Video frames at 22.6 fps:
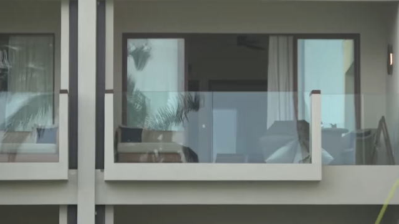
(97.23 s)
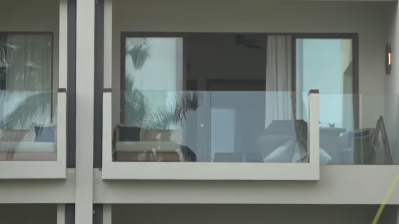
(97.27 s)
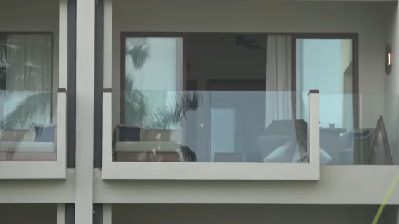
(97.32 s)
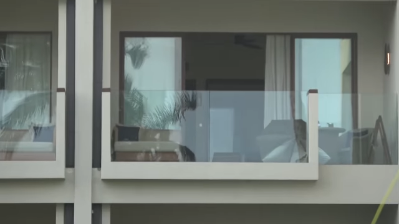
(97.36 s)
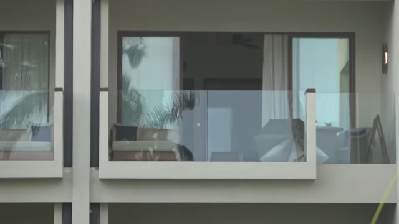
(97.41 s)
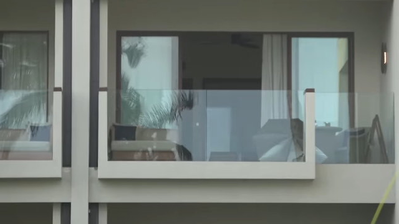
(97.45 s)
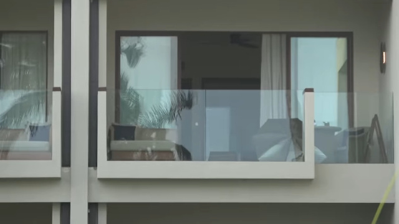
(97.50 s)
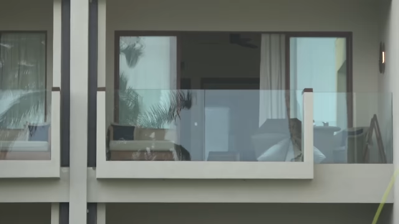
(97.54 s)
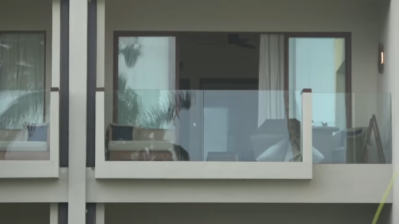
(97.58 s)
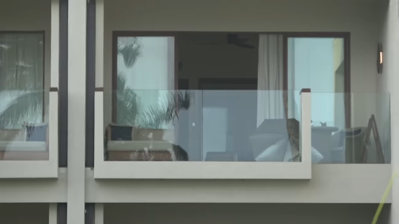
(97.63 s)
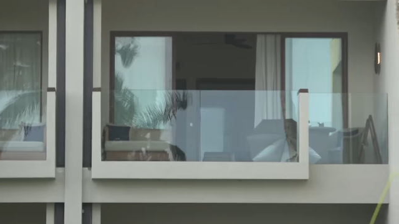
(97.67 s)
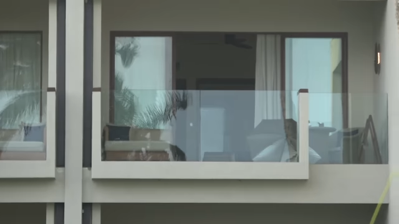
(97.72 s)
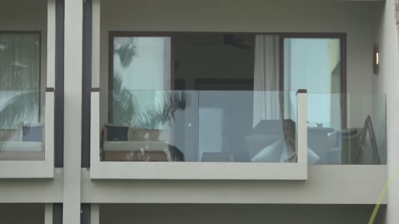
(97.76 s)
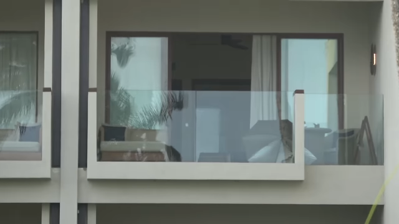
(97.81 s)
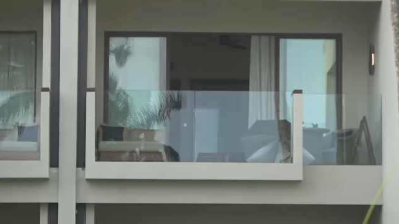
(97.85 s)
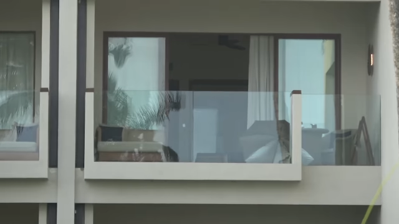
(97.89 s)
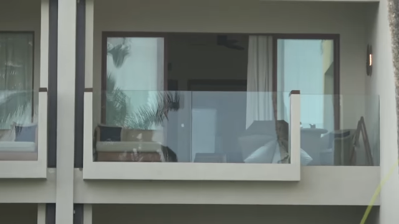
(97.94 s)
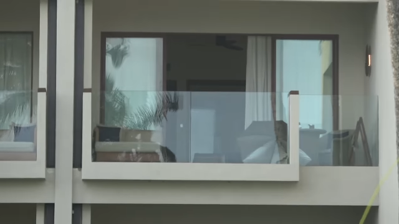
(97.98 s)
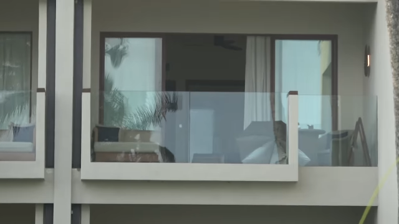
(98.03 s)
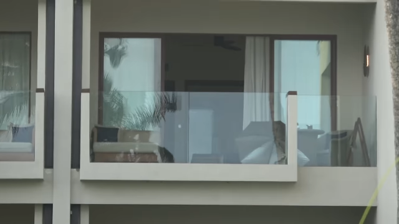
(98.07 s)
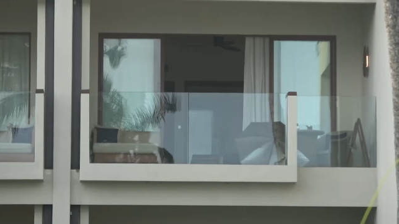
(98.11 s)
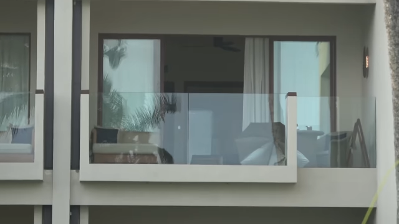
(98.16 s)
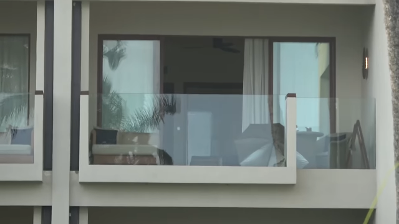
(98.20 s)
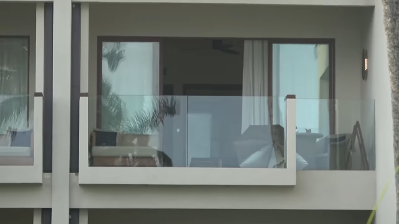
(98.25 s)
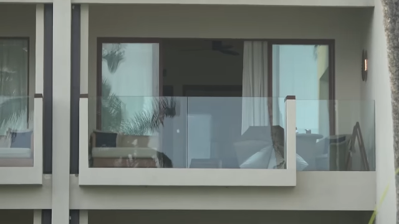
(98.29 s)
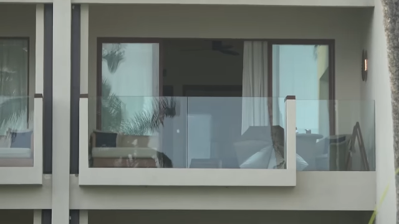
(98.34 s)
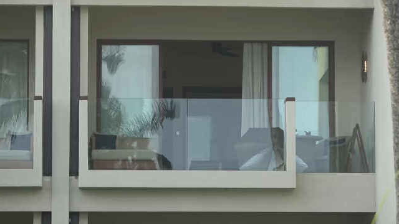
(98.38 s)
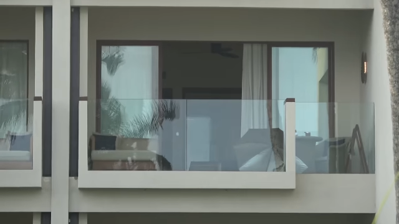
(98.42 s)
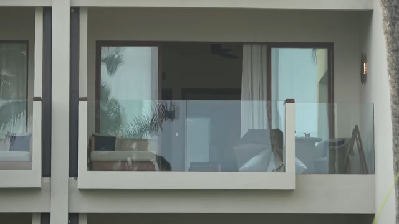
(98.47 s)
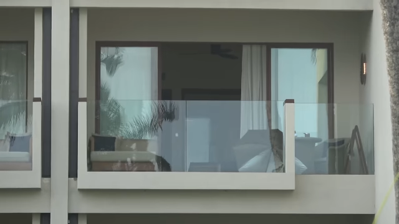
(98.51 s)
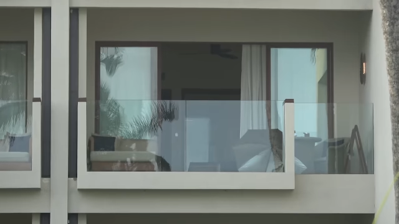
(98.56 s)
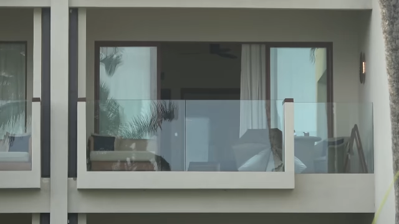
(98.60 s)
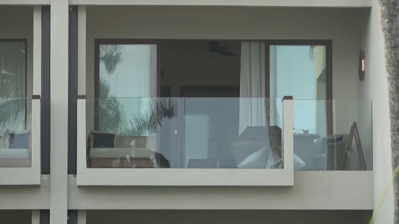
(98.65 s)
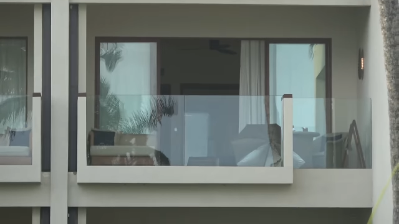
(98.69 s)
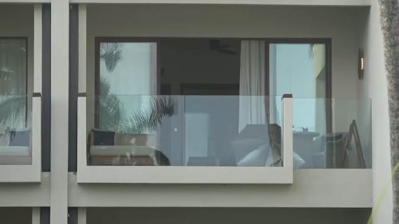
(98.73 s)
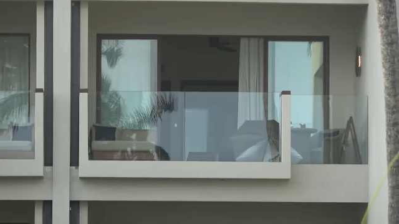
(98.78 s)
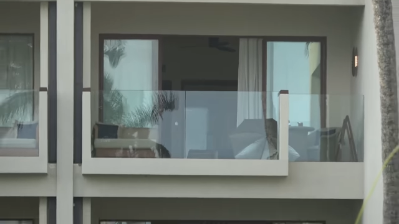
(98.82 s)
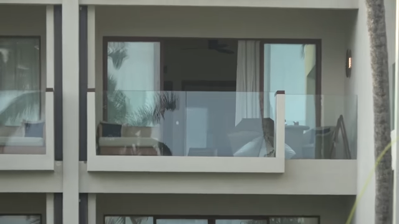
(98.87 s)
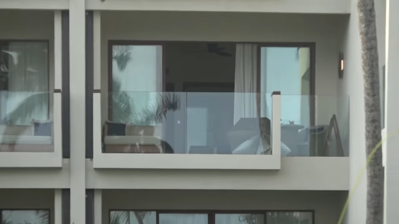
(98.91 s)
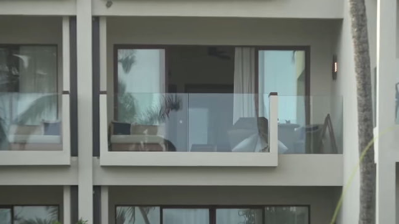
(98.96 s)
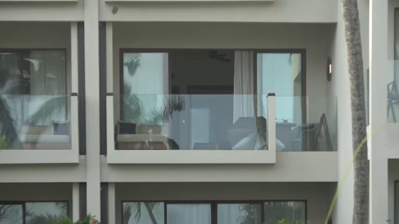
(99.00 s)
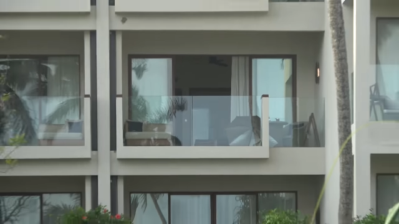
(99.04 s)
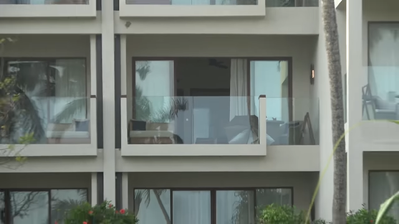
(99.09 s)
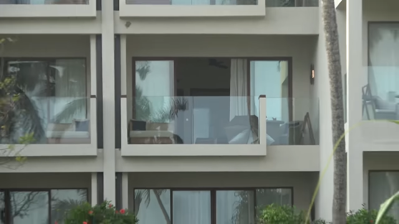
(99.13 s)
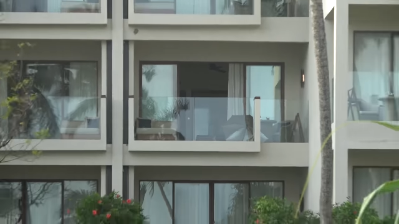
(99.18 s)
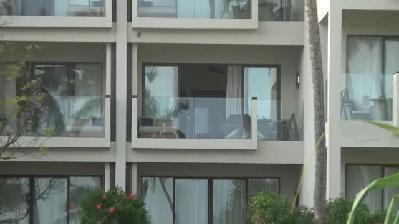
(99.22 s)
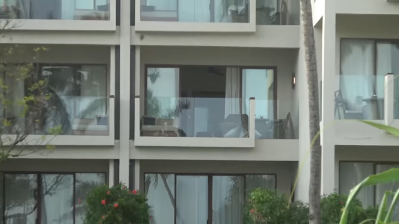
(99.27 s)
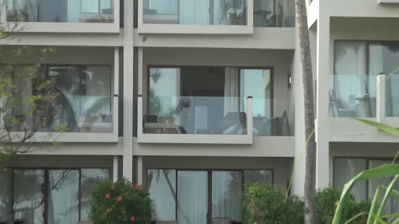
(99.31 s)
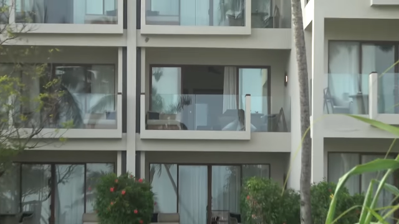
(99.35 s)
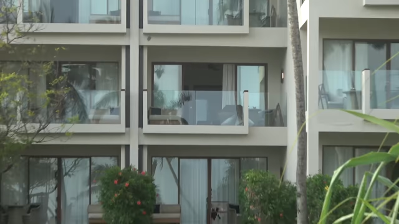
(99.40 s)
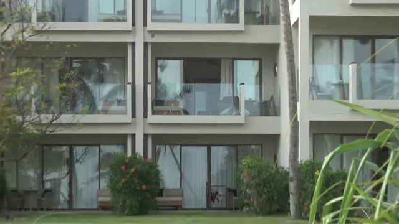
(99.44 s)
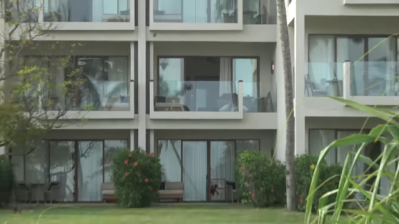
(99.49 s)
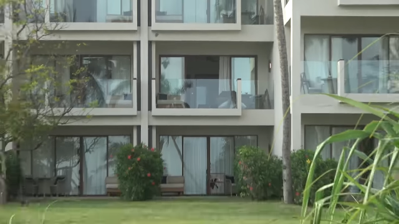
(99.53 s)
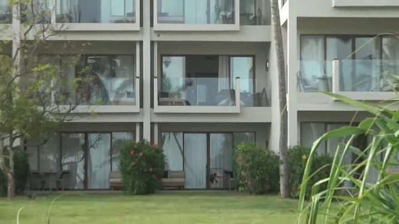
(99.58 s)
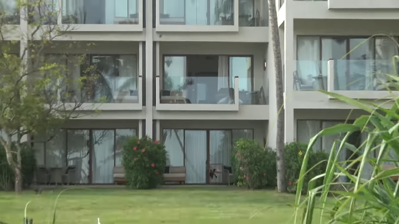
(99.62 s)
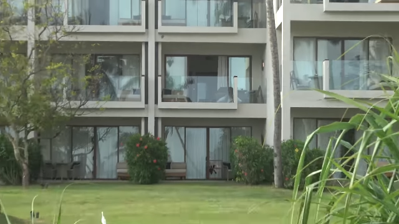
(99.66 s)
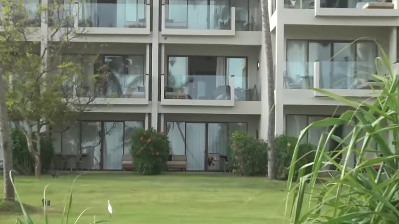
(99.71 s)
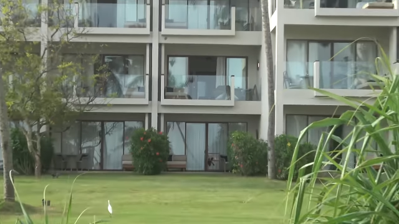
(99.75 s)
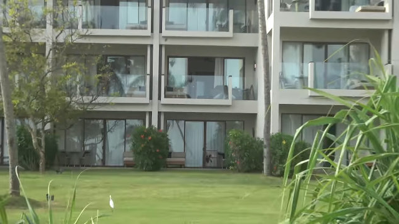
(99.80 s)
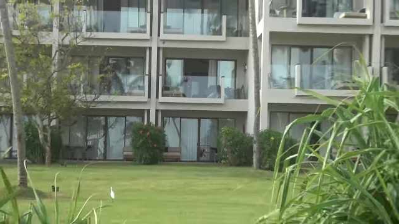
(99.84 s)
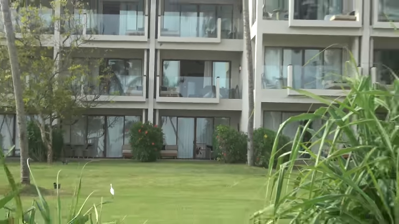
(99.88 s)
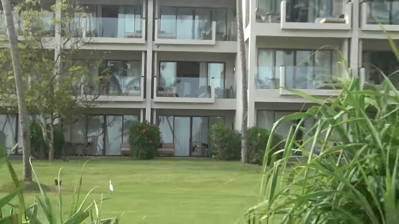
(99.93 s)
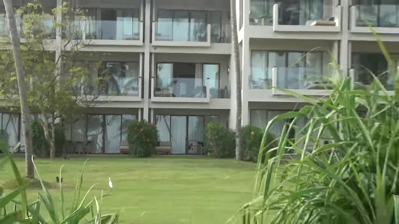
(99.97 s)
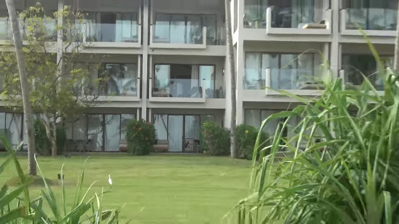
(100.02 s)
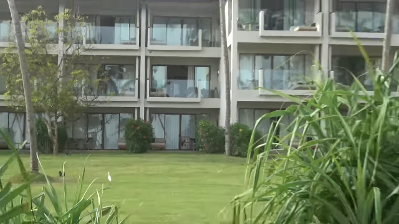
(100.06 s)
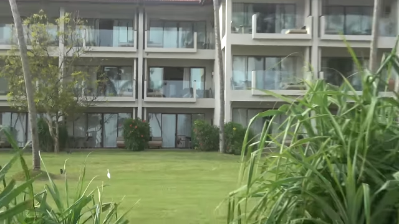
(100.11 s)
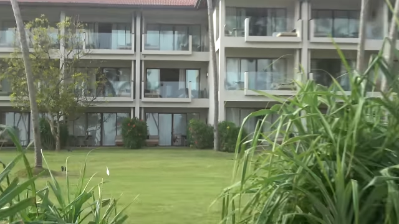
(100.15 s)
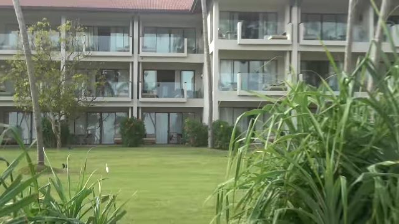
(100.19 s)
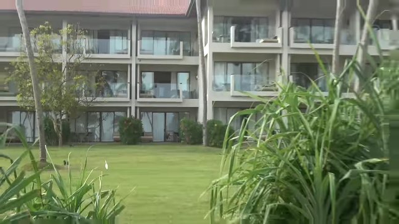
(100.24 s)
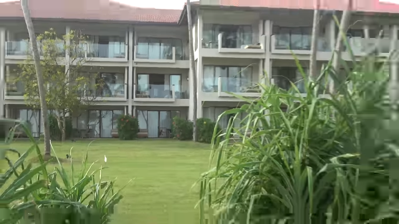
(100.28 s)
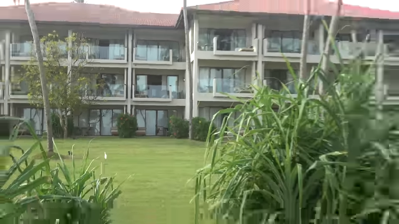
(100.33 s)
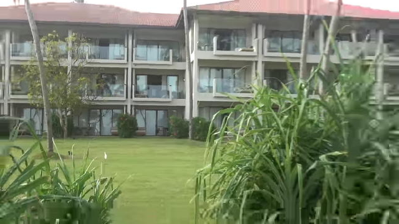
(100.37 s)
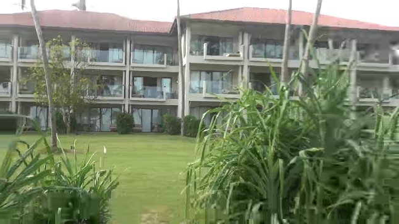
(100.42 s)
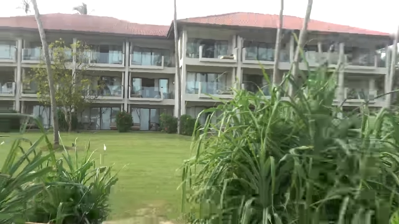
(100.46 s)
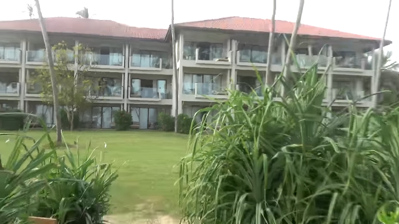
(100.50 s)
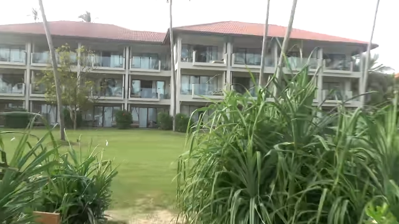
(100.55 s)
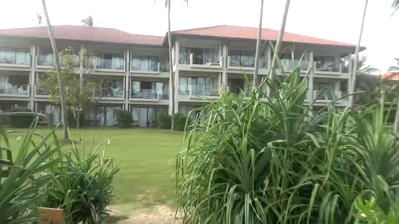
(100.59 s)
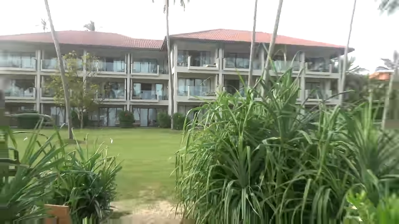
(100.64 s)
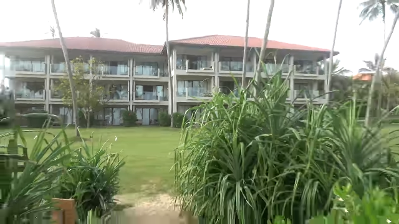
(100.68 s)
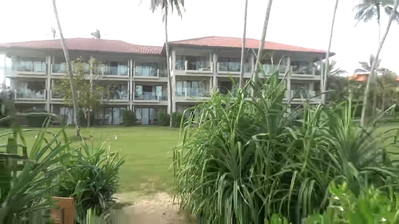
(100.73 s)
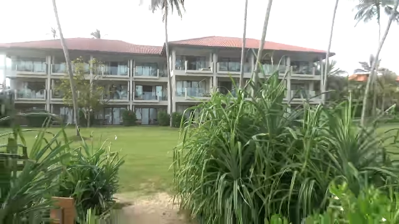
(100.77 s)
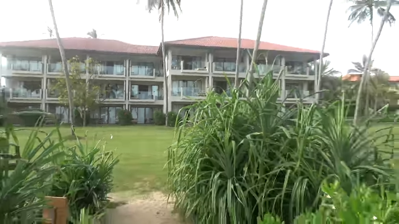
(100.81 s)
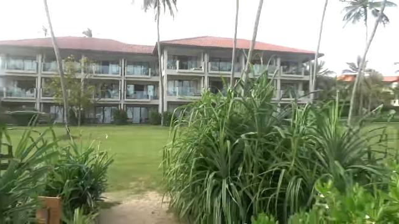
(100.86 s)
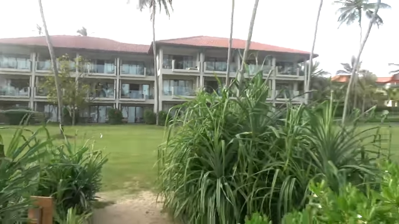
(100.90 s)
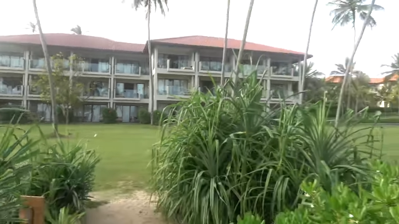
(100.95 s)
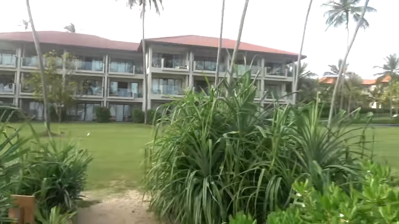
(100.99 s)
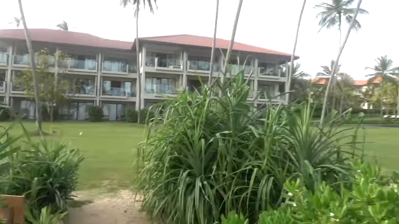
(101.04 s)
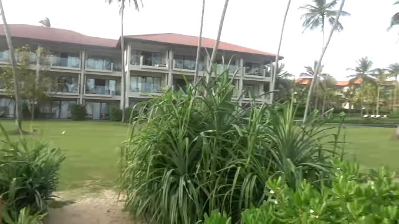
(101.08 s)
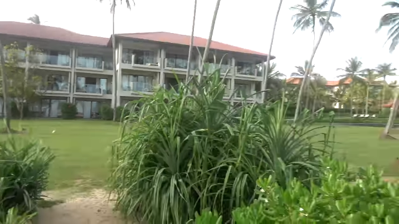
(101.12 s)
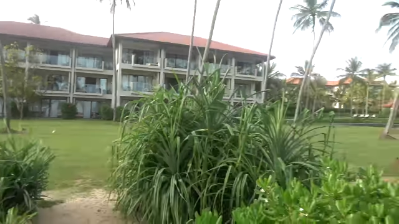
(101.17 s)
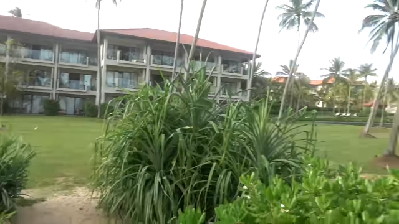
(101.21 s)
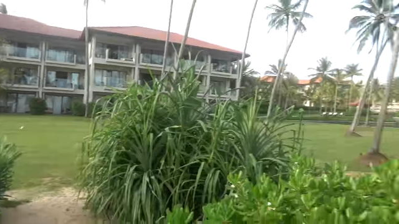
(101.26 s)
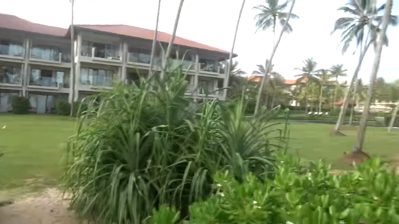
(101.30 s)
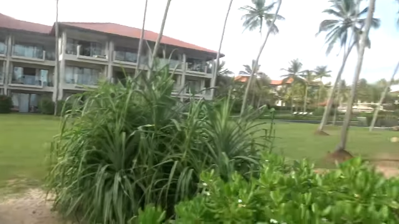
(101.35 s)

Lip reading: (no speaker visible)